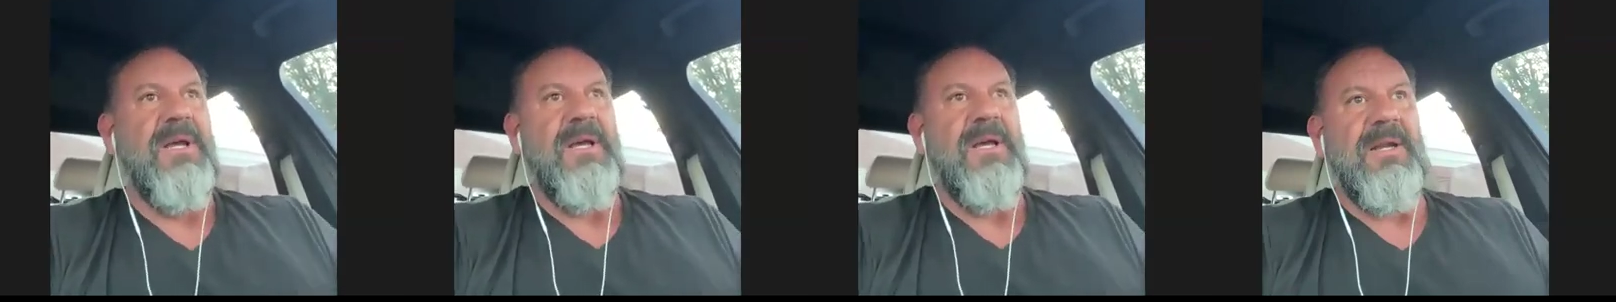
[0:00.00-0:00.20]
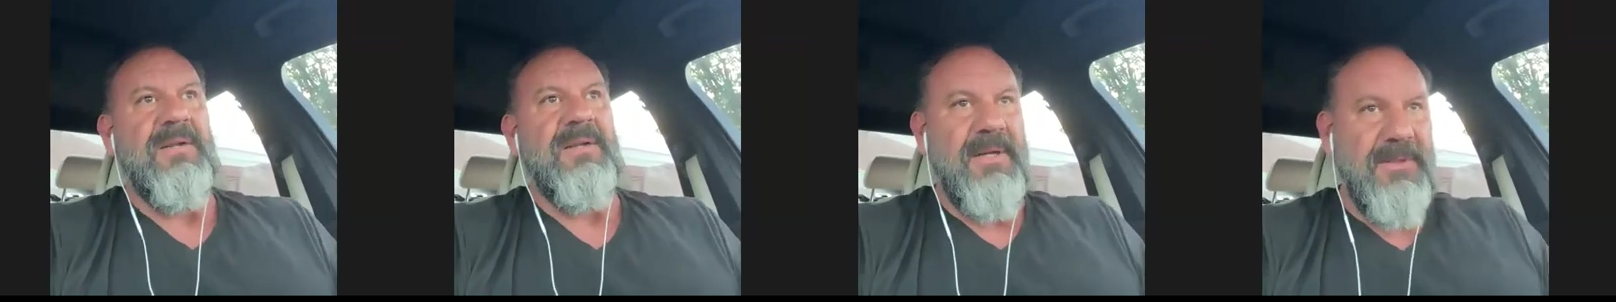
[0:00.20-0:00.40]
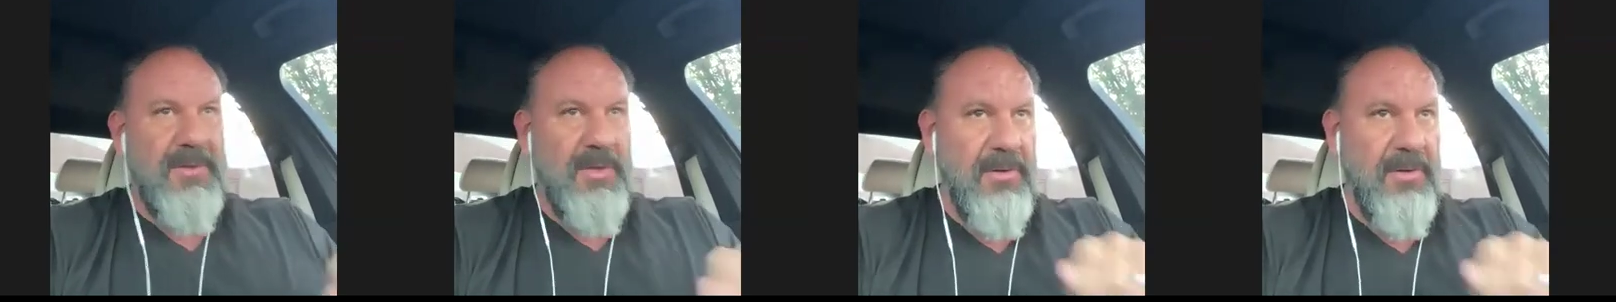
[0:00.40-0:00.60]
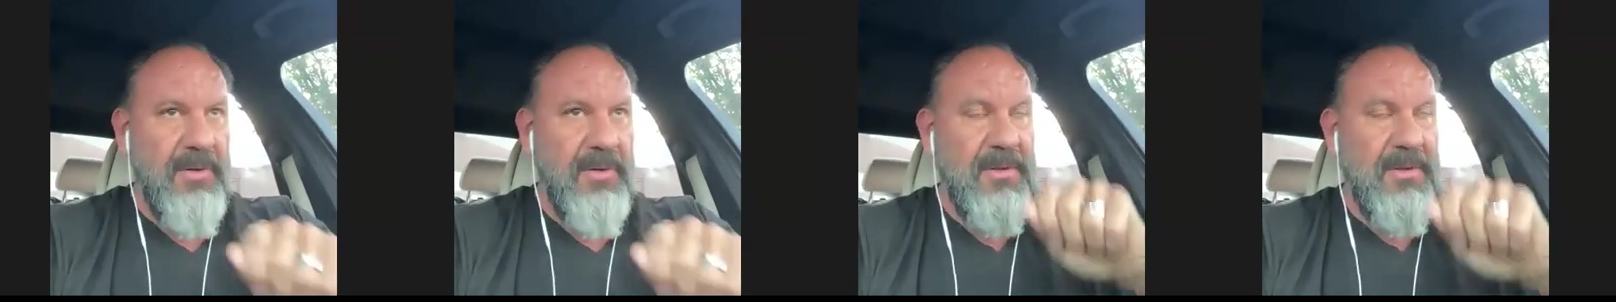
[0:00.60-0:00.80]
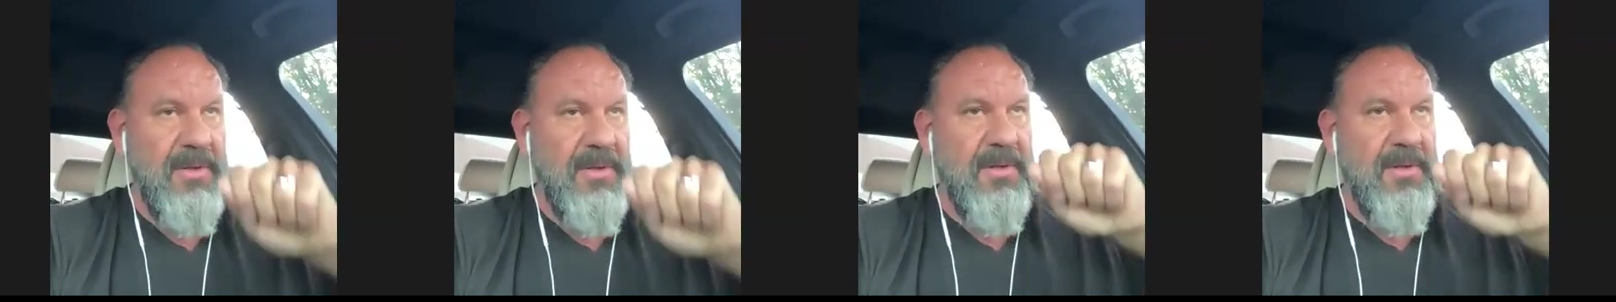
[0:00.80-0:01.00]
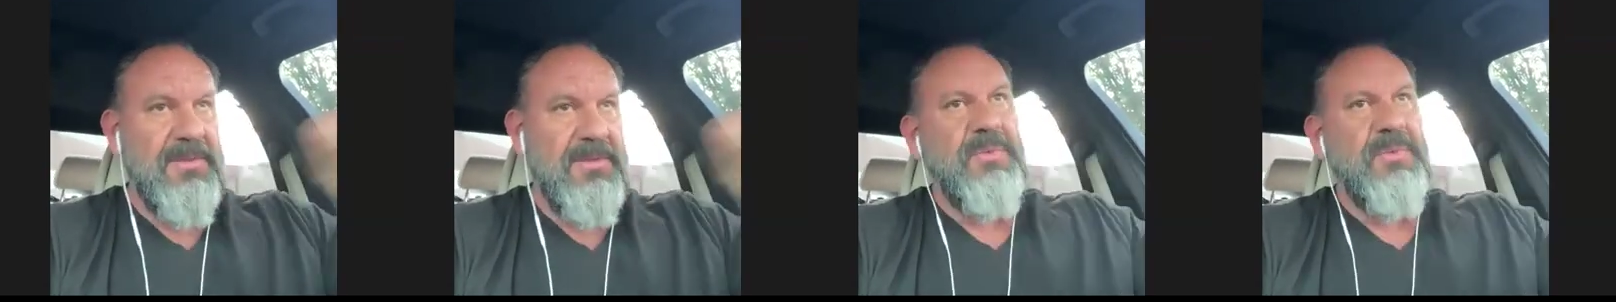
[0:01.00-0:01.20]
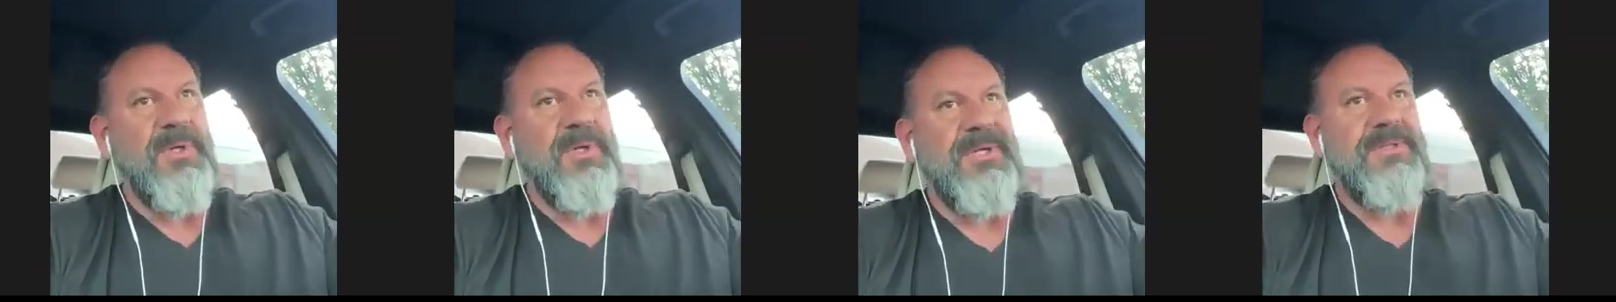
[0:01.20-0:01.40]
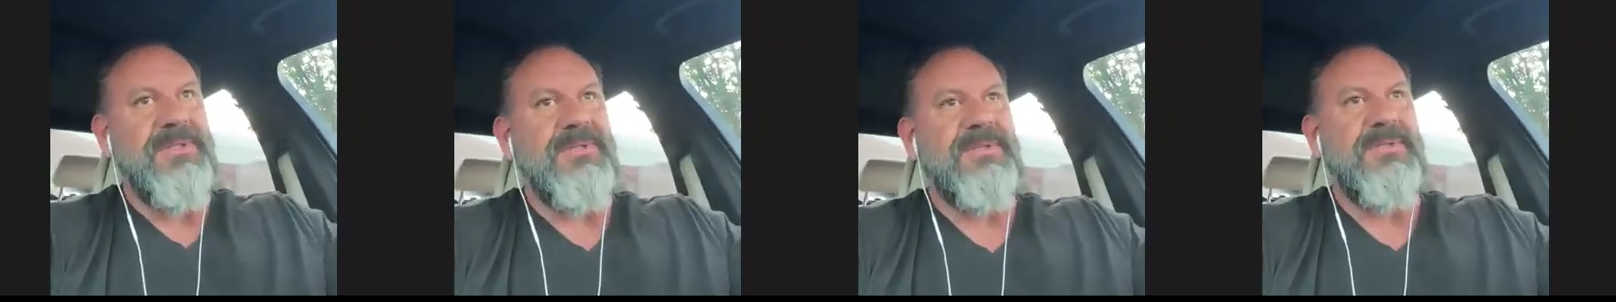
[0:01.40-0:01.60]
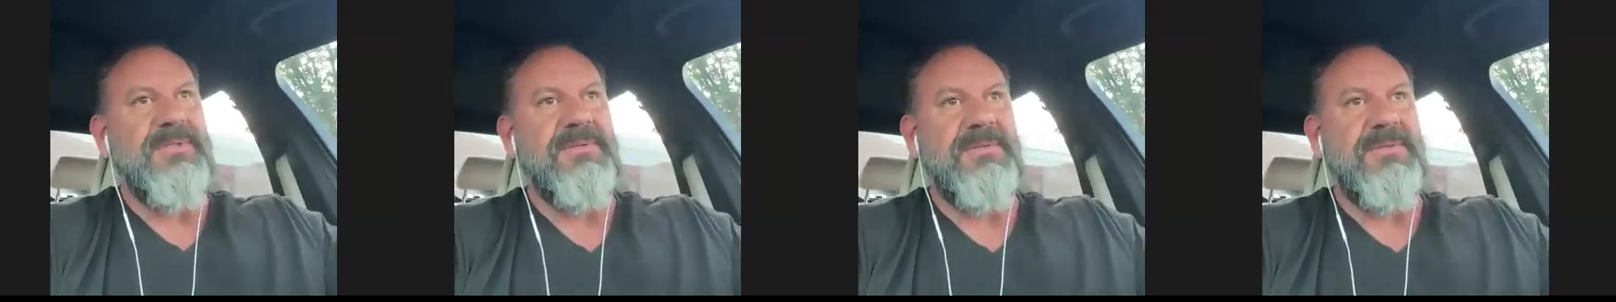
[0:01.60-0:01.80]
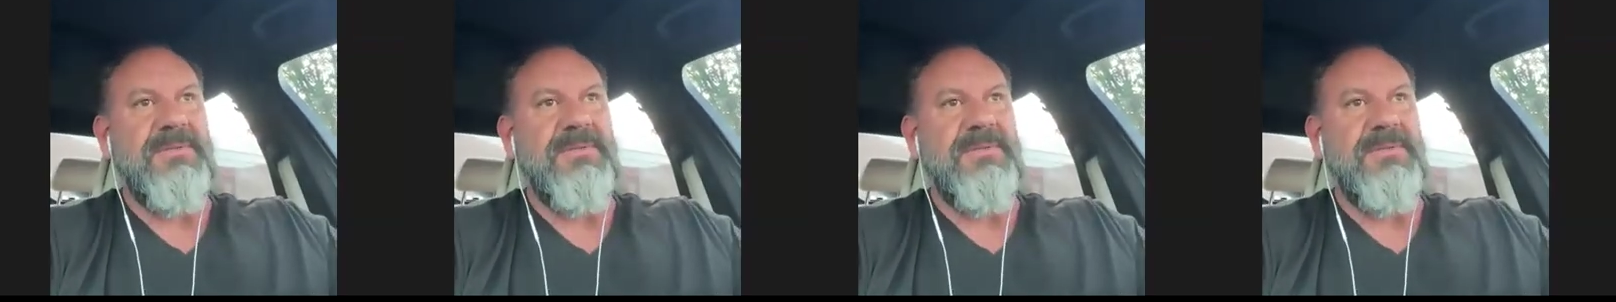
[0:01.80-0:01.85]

and it's like turning on the switch